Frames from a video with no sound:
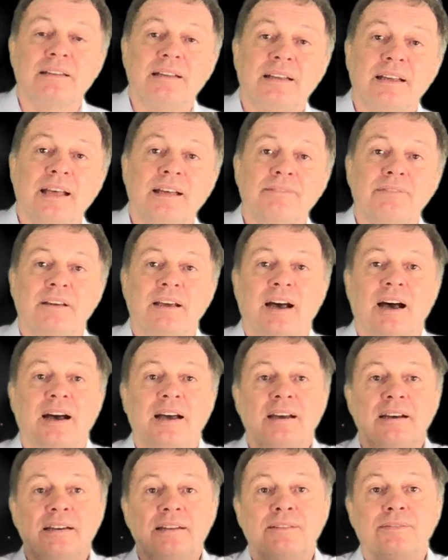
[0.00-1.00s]
the heavy
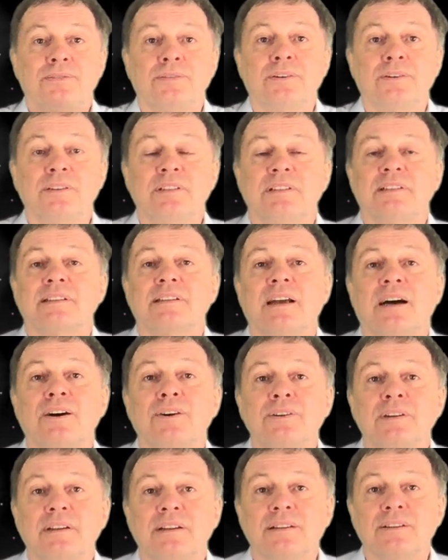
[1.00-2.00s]
iron falls
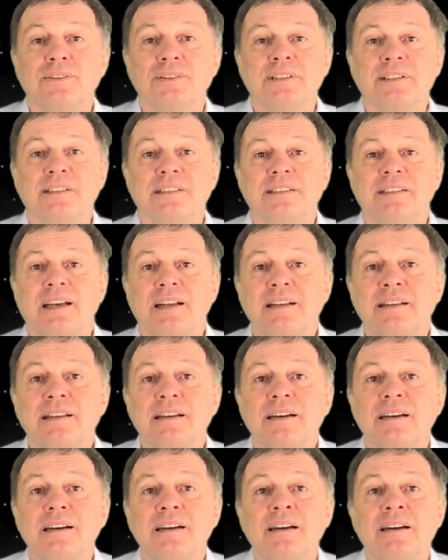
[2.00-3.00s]
down into the
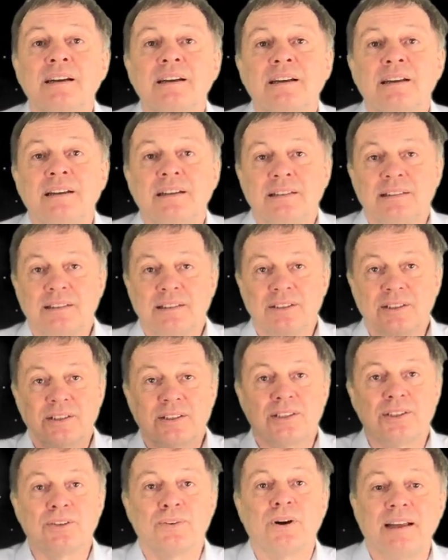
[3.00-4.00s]
center. So
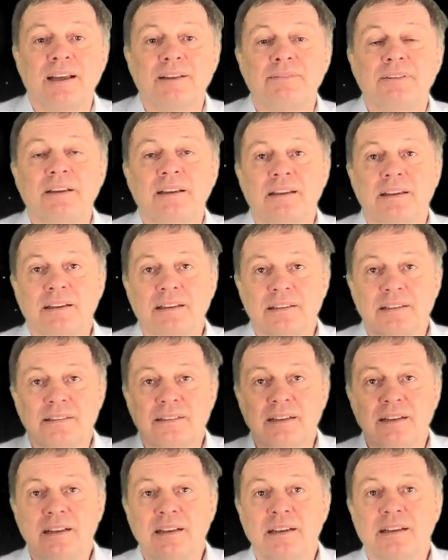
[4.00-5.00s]
not so heavy
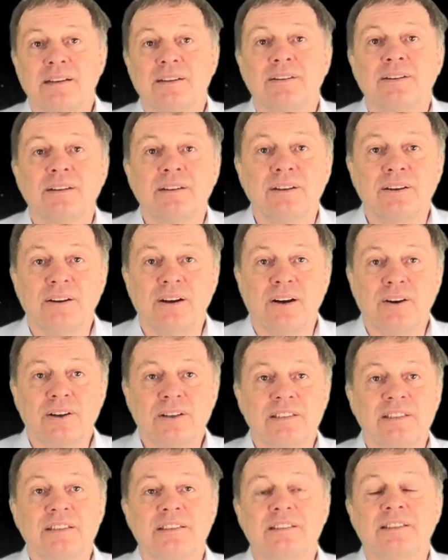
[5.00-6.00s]
silicon or
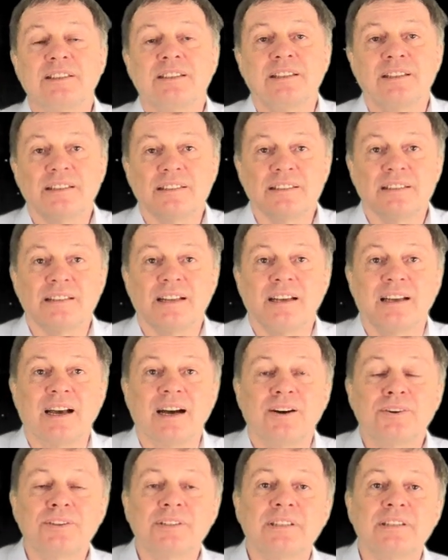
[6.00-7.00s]
oxygen stay
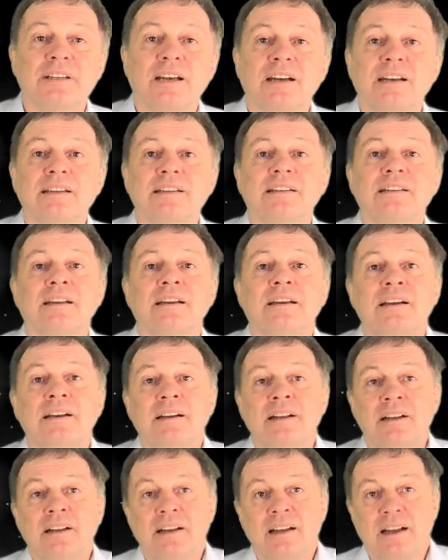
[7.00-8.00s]
outside,
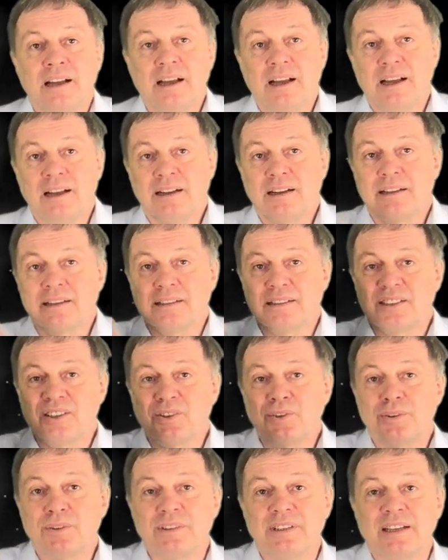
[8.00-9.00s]
and
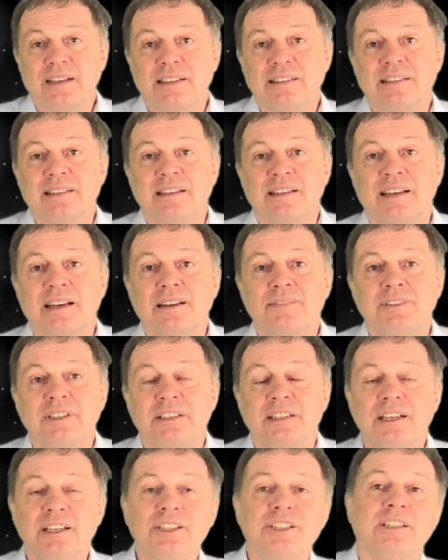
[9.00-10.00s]
so there's
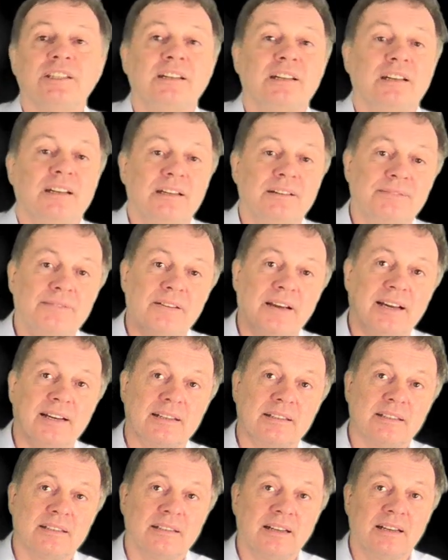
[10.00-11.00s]
gravitational
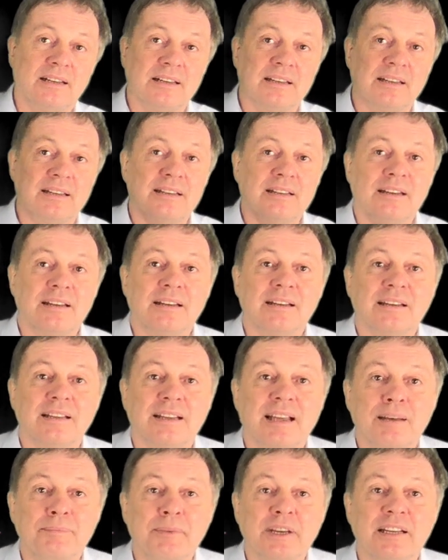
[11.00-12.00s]
effects and
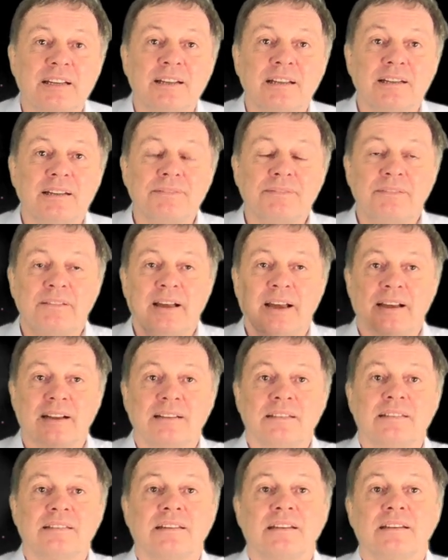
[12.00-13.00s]
chemical
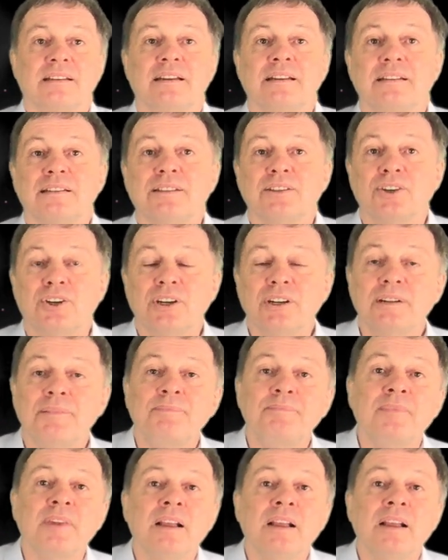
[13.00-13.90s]
effects and so on.